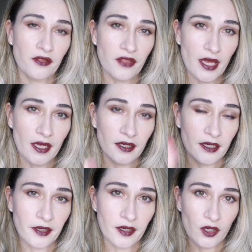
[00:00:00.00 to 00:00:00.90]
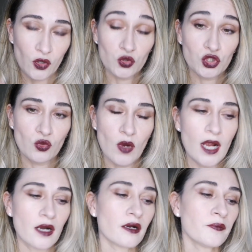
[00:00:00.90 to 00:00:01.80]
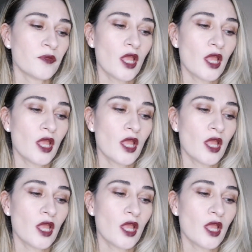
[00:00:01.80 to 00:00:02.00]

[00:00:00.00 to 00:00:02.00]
than Rouge Noir.